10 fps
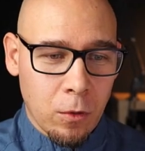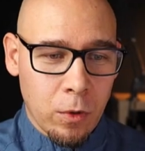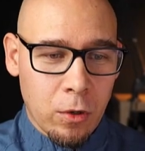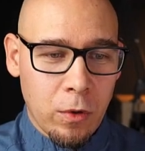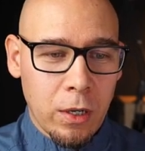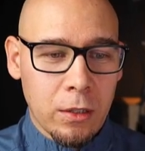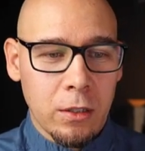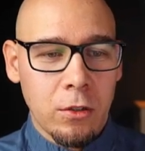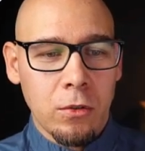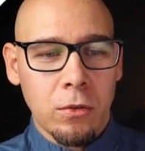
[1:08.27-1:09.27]
We create a
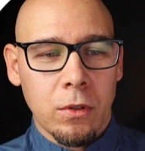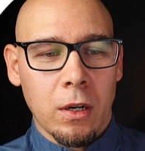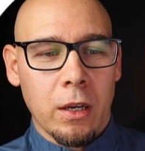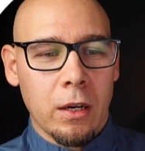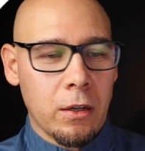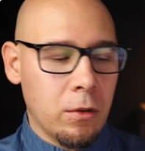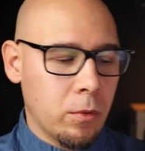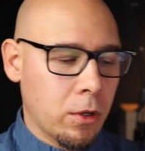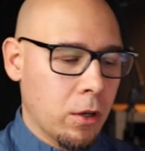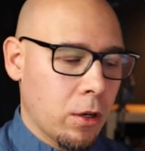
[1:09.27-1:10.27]
new layer.
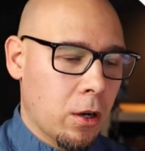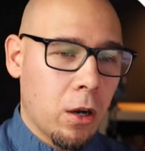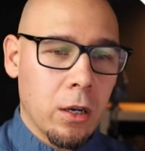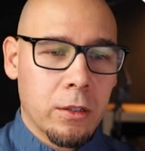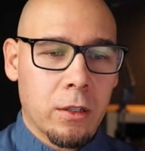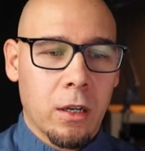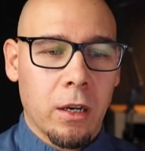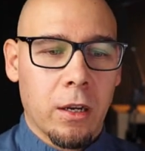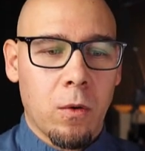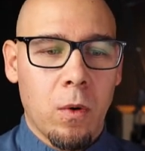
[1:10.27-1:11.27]
We're going to call it
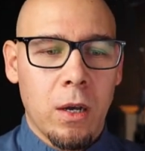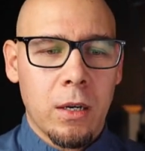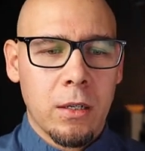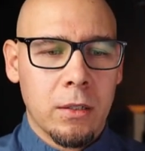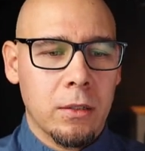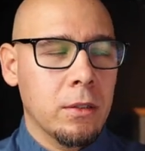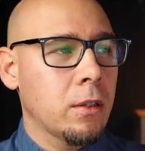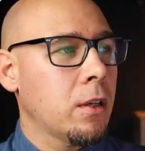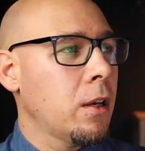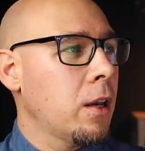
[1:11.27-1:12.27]
click one.
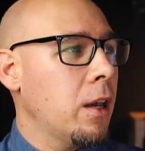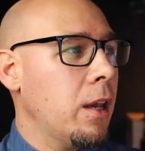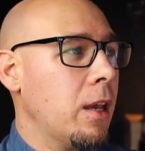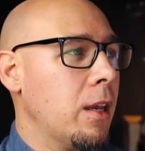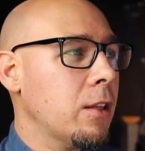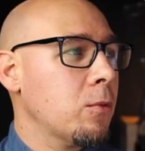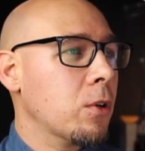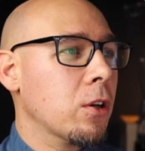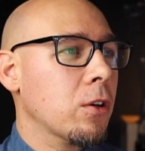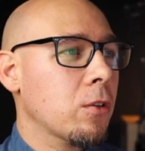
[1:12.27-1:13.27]
And
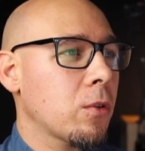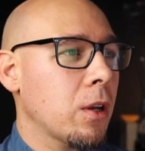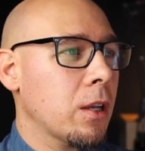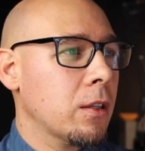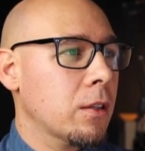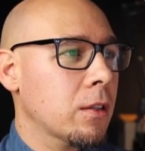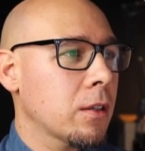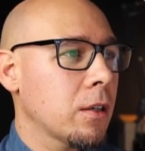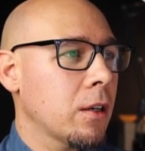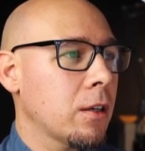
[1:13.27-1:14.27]
we're going to create
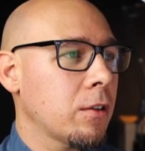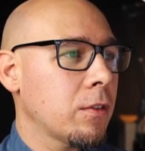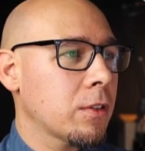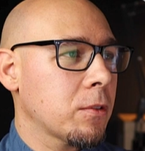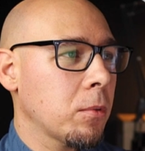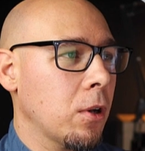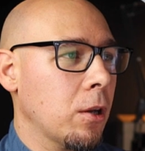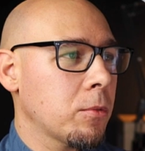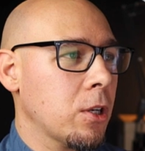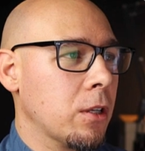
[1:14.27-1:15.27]
an invisible
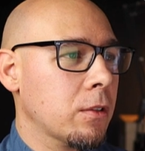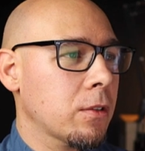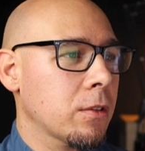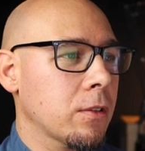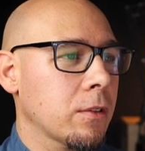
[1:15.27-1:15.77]
object.